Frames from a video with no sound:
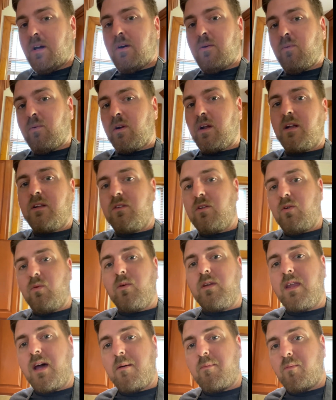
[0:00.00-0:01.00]
What I do
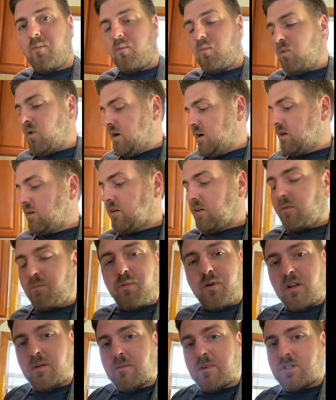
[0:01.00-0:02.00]
when that water is
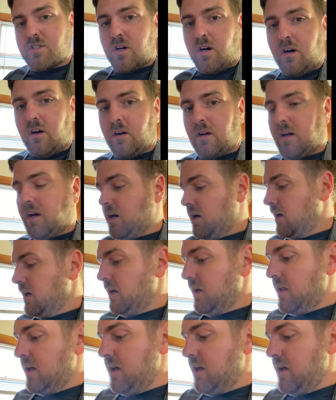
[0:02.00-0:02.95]
pretty much all gone